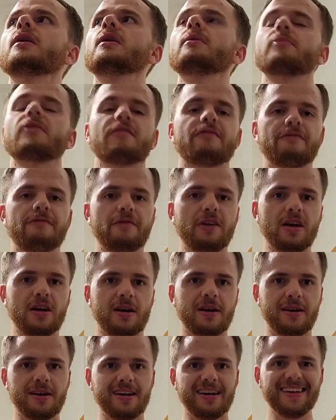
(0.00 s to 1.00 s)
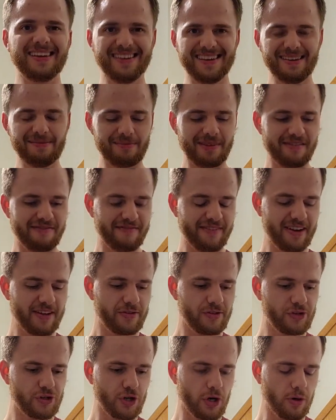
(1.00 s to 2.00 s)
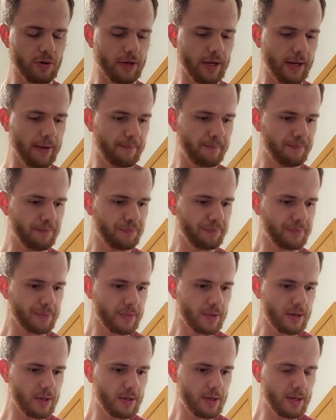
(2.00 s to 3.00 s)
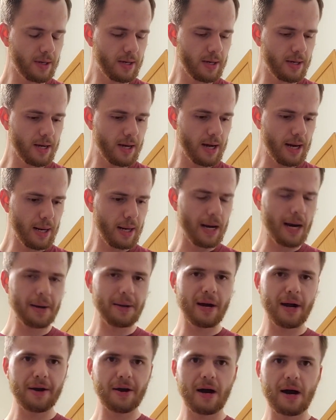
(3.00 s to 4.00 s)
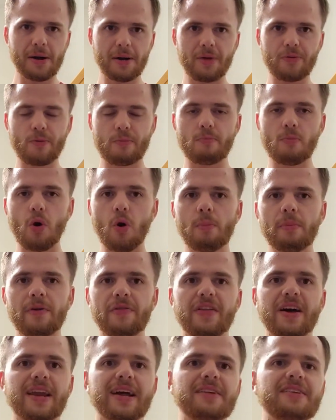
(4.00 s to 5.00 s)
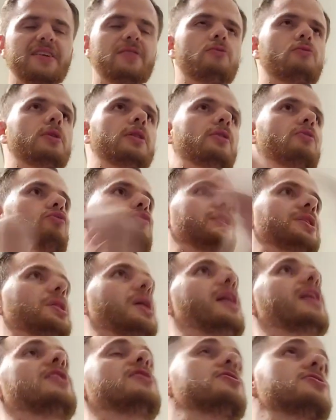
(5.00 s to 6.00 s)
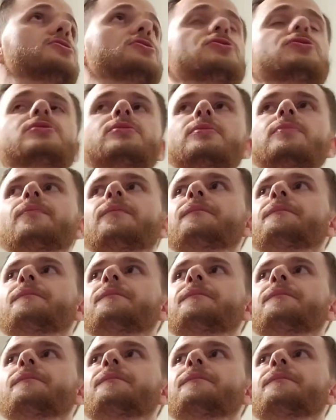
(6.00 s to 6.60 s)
in my faith journey. Another moment that I didn't really realize